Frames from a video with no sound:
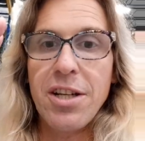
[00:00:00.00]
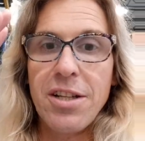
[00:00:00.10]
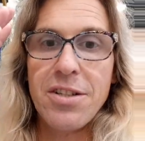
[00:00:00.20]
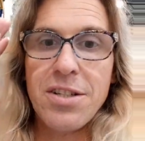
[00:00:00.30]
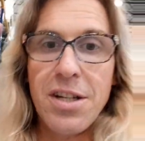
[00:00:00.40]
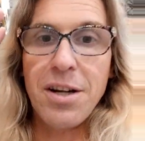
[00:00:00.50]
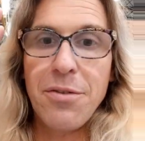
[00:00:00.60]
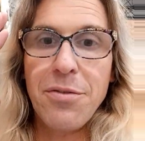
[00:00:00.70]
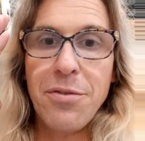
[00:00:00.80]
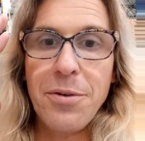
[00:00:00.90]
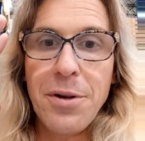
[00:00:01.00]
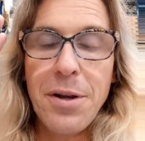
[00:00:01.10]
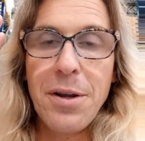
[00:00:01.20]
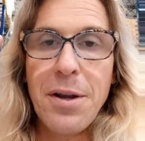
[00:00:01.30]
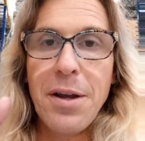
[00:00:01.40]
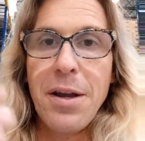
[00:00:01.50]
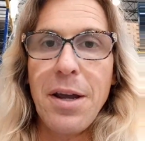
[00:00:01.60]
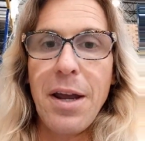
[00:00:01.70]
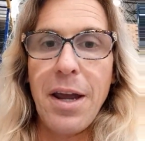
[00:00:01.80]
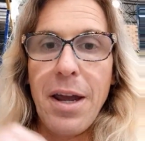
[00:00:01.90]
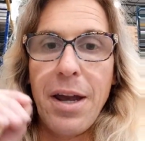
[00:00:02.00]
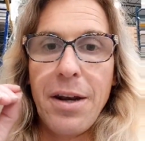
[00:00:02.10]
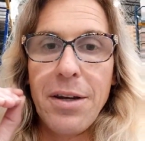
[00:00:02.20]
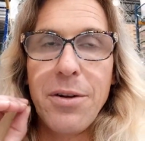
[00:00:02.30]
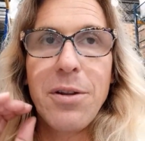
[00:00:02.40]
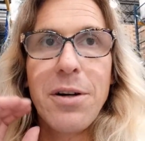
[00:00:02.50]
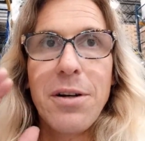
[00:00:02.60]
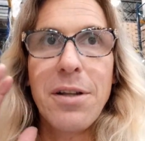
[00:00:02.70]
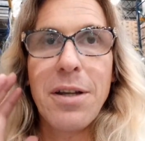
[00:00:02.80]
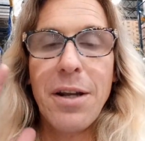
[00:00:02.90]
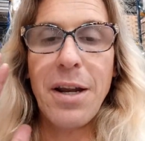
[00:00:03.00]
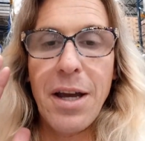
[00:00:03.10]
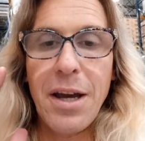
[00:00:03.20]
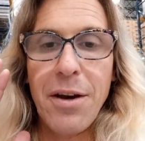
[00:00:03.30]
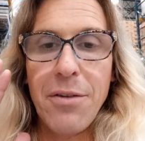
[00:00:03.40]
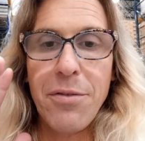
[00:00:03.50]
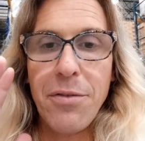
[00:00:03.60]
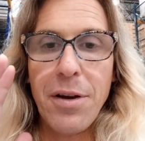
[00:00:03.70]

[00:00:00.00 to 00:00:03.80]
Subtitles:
of this stuff, and you literally can have